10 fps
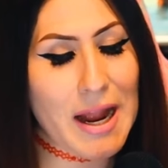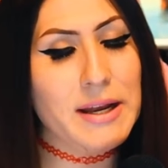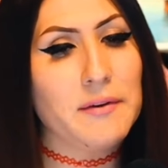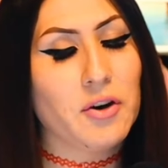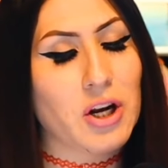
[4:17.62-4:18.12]

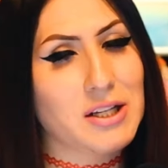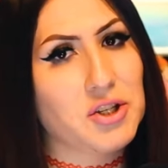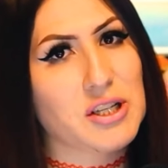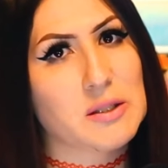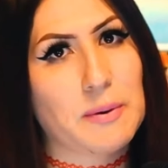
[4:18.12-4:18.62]
I never
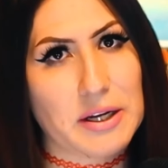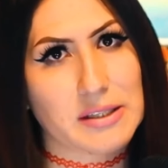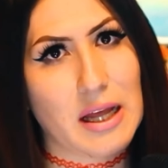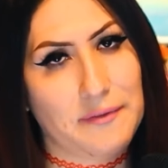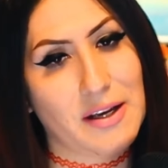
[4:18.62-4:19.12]
got to
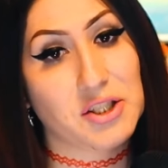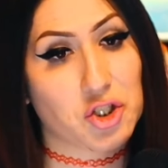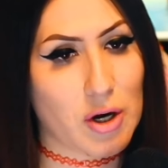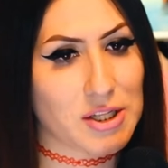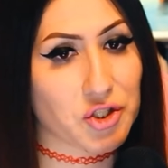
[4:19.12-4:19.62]
experience life as
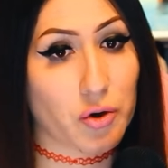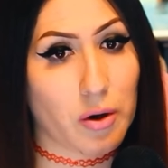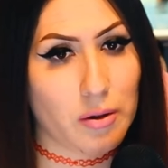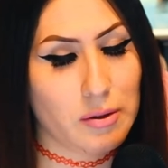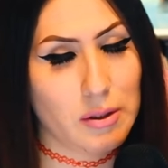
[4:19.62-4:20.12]
a trans
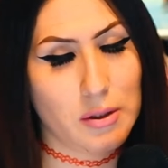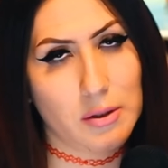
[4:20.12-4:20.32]
girl.